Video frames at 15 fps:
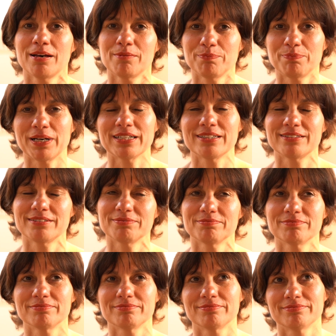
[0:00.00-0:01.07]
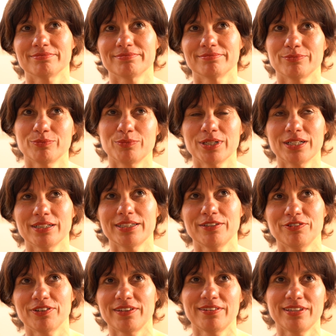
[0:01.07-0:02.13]
But, well, if
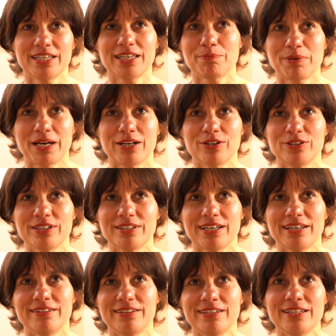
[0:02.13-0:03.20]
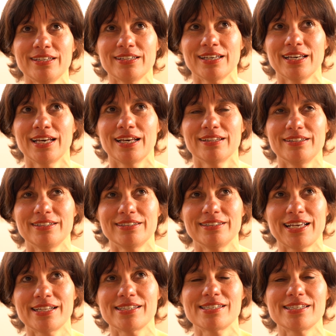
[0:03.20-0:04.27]
I think about it, I think the
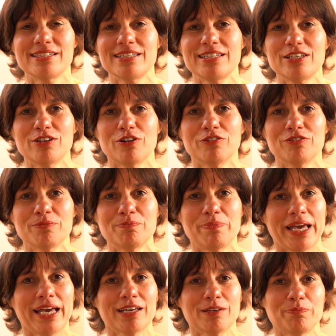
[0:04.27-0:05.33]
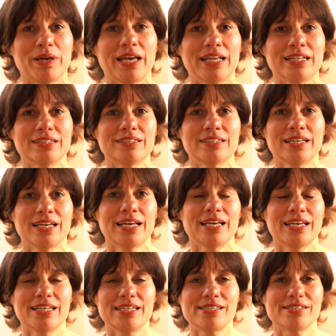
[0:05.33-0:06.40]
intensity of a backbend
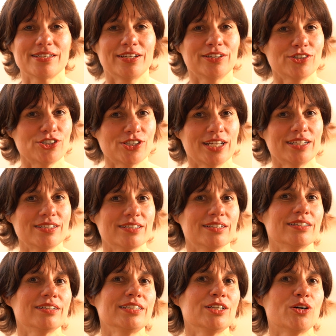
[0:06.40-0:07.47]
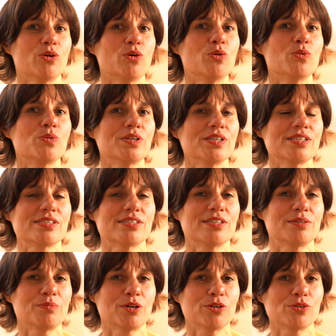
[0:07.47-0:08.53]
is energetically always the
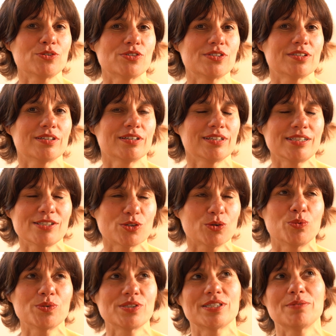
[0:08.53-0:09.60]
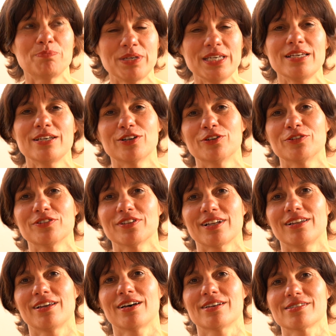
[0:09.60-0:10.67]
peak of the
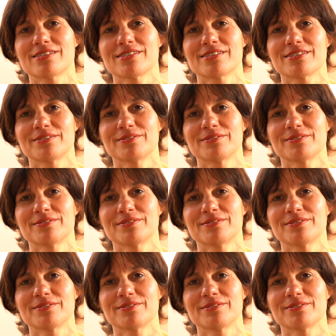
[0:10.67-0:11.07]
class.